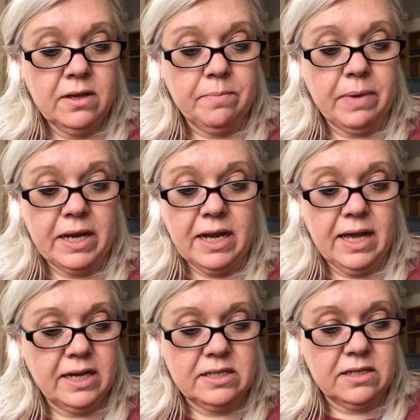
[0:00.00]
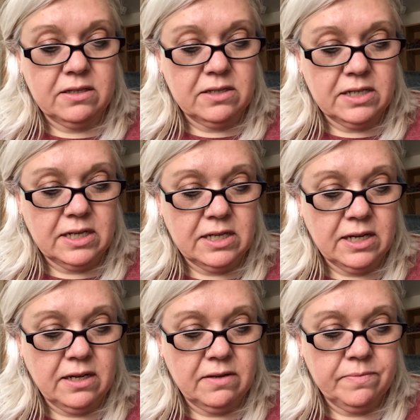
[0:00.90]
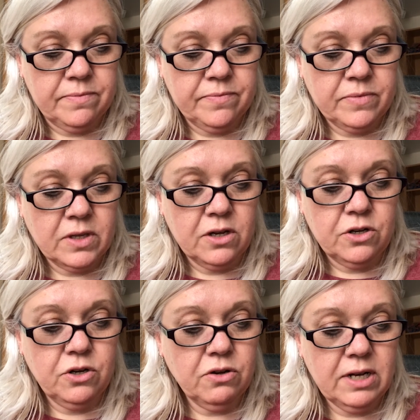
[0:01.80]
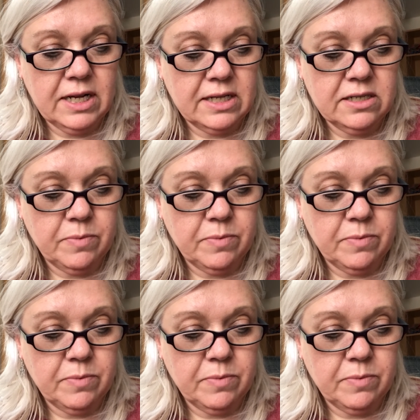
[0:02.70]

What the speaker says: Ben hated the CD, not least